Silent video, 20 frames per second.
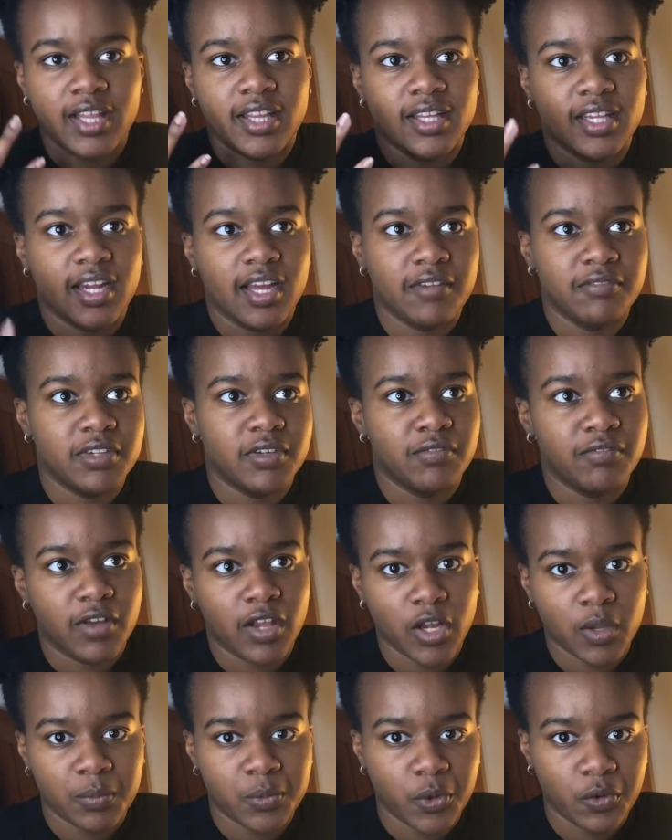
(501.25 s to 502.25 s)
that I've
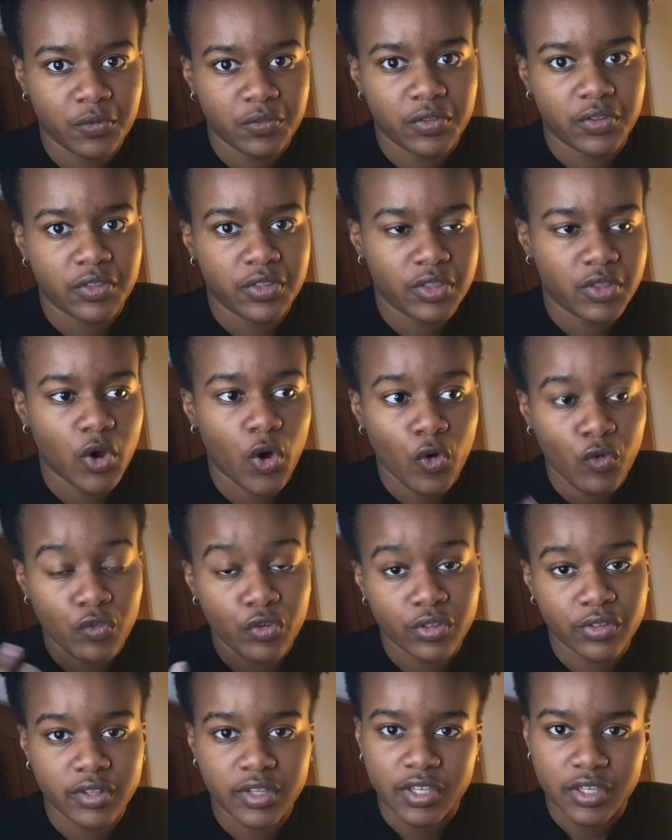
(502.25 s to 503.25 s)
developed over
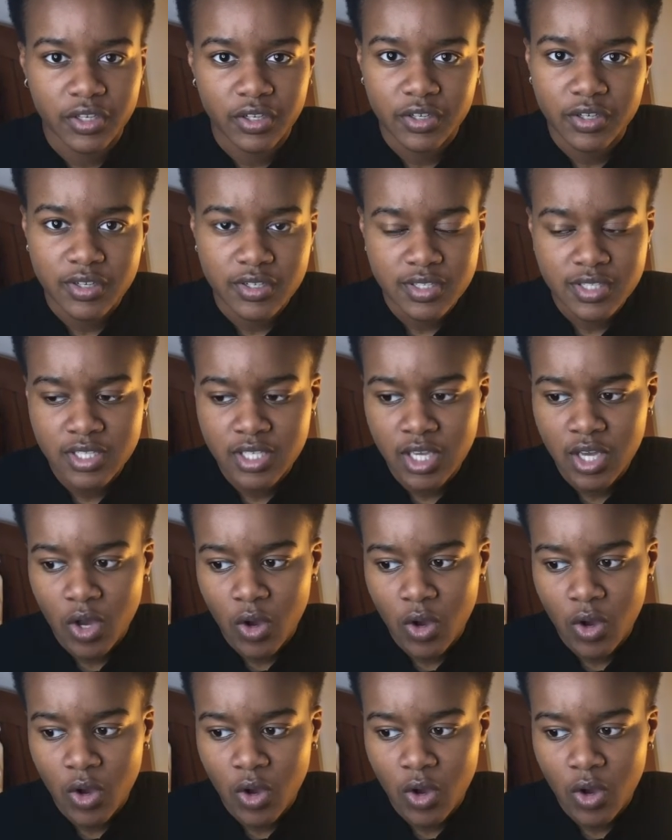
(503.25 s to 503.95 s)
the years,